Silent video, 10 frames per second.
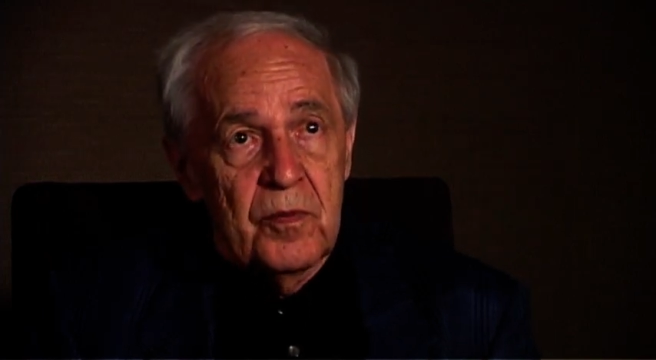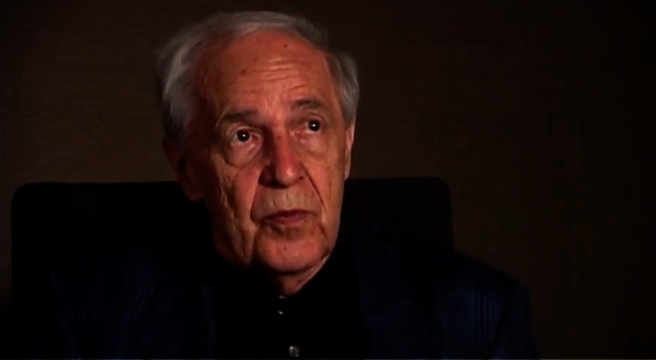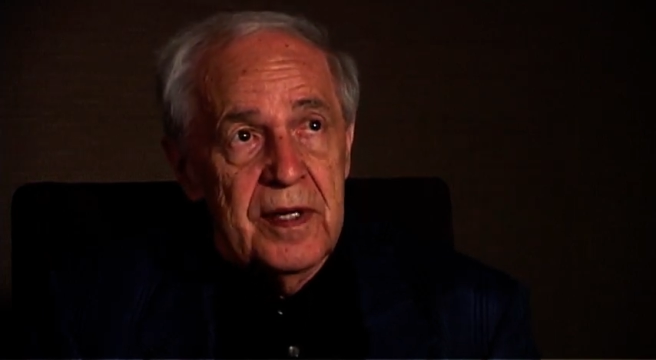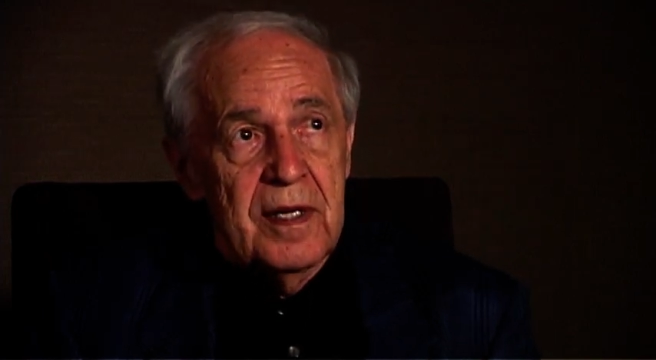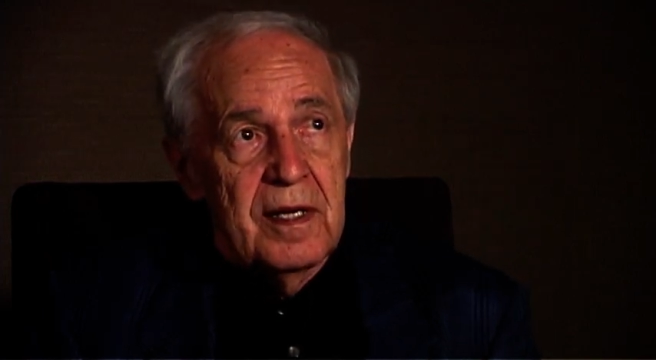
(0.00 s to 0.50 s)

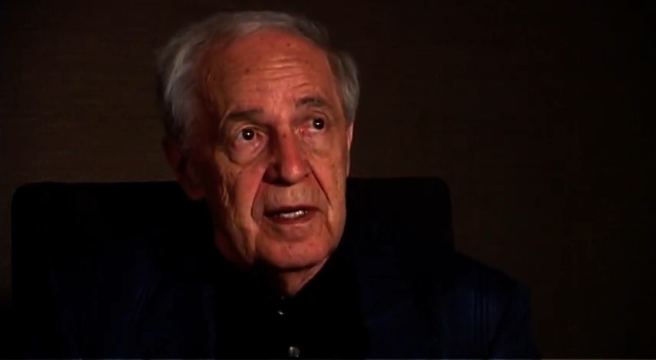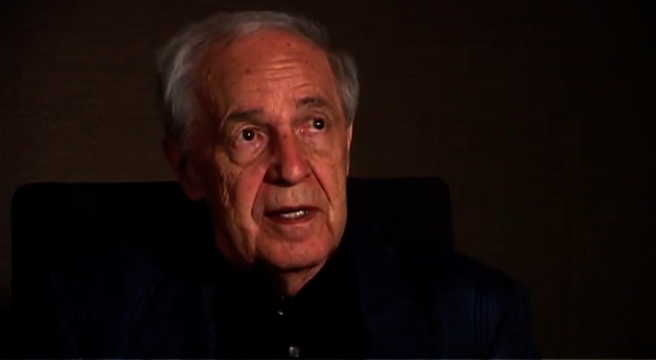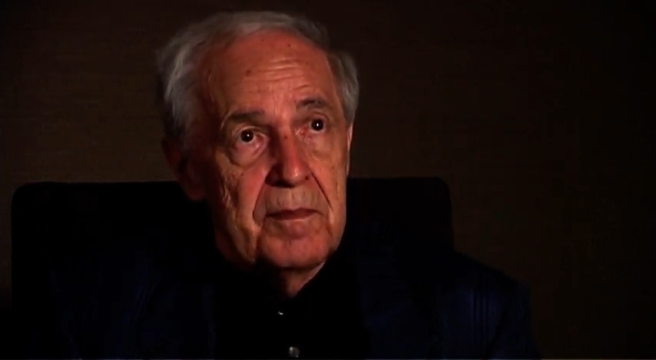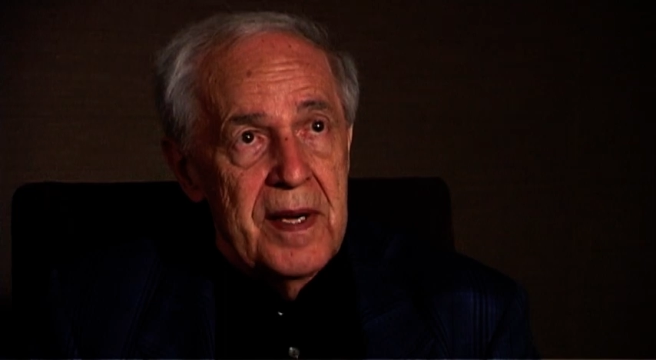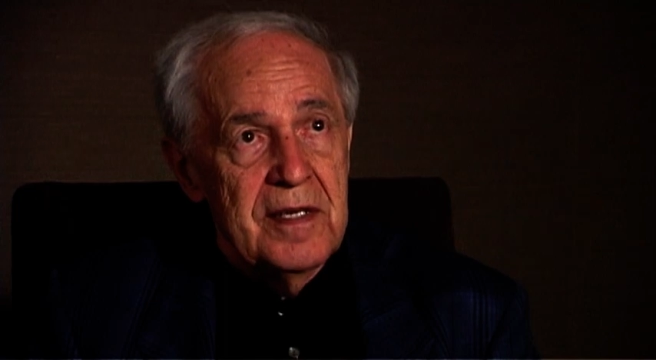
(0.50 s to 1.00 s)
when
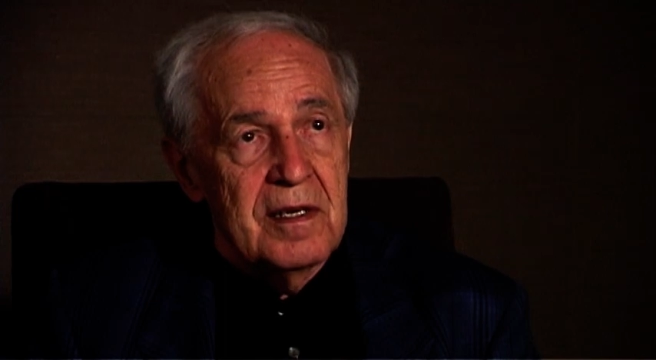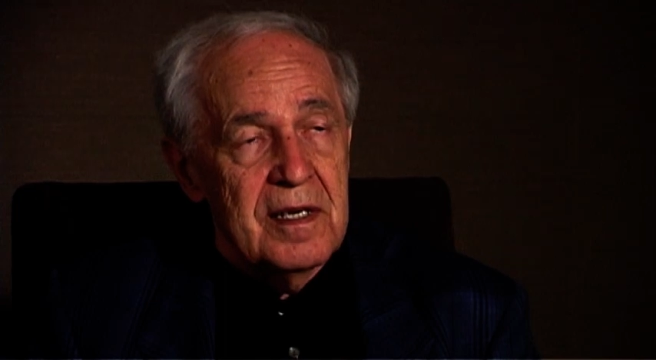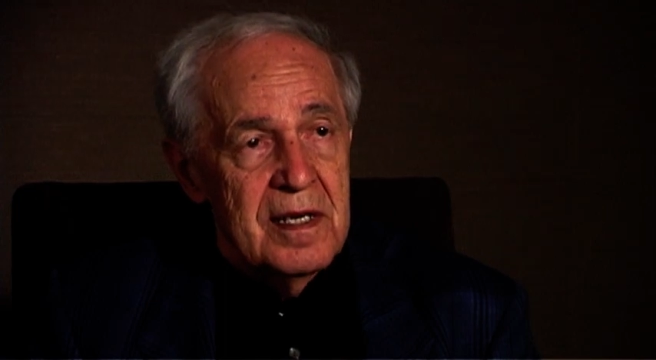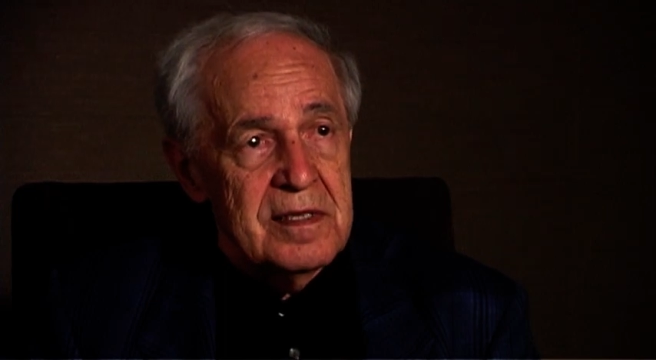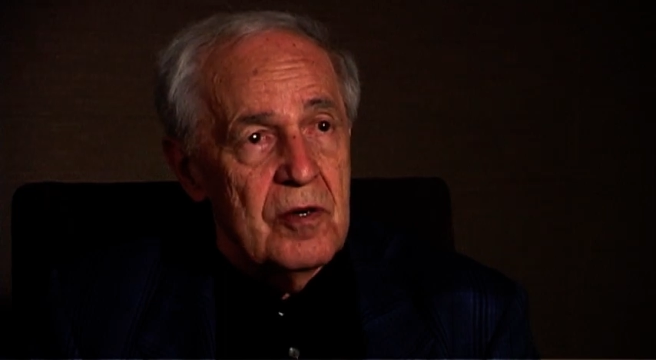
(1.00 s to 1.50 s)
he made a
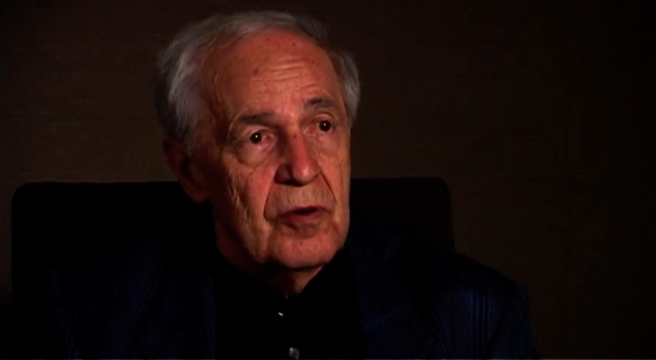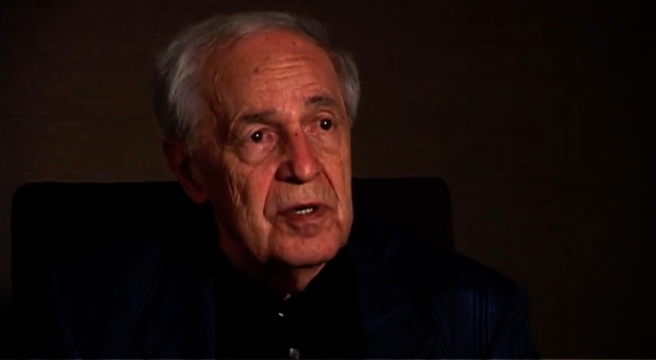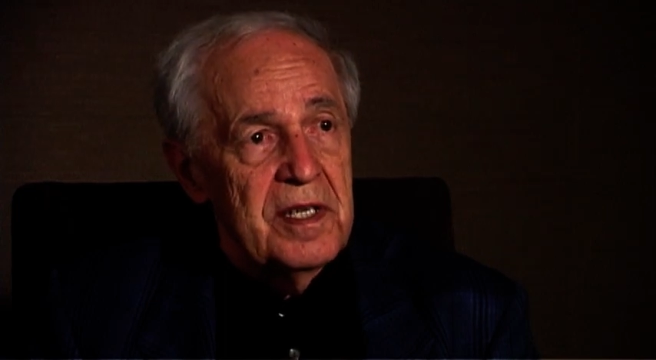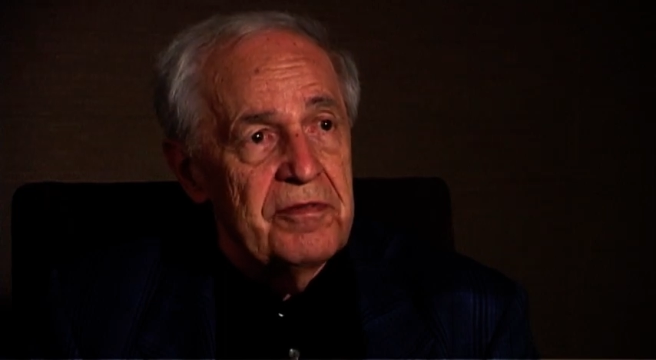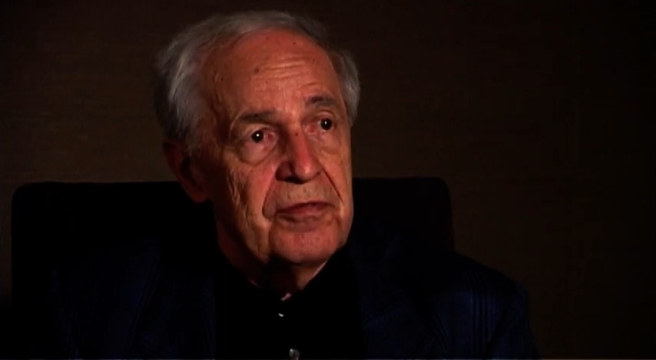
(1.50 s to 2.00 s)
class
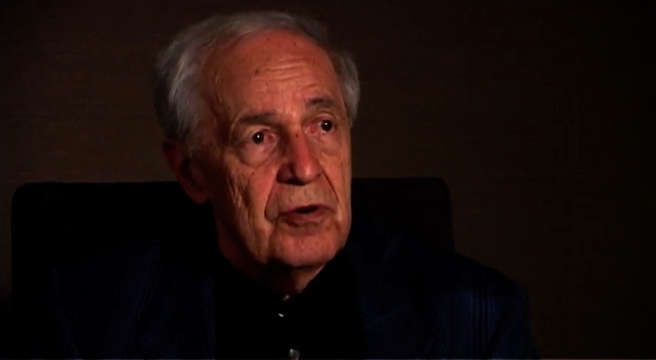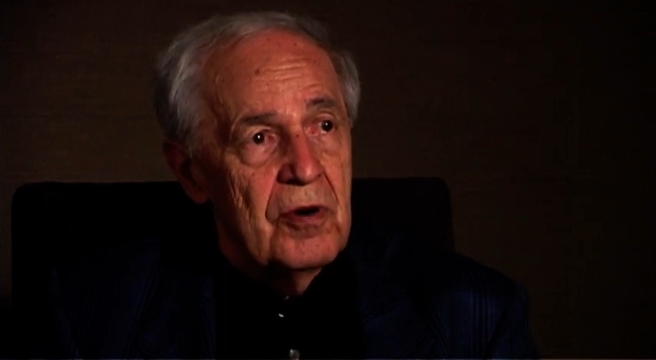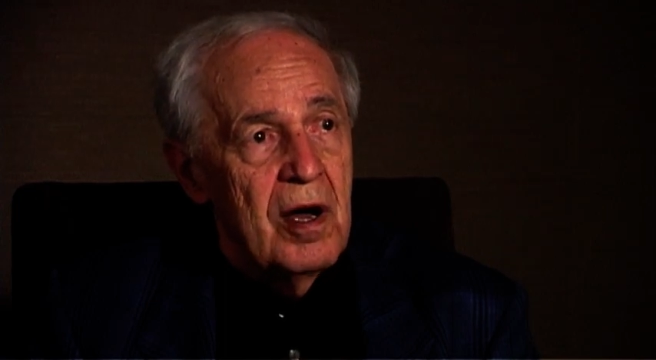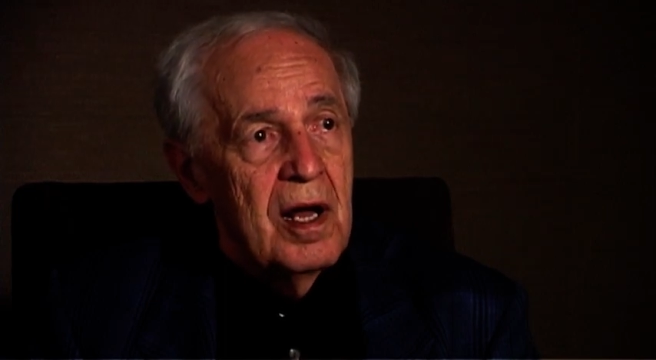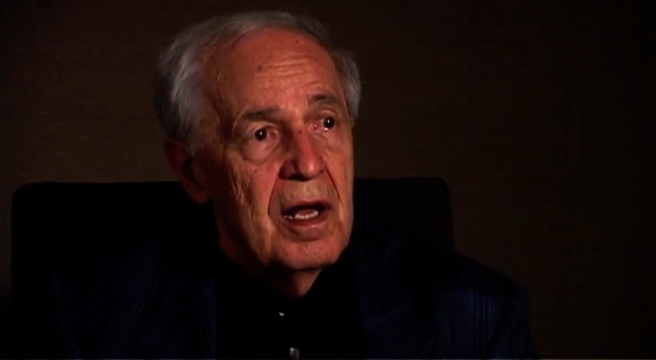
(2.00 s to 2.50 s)
only for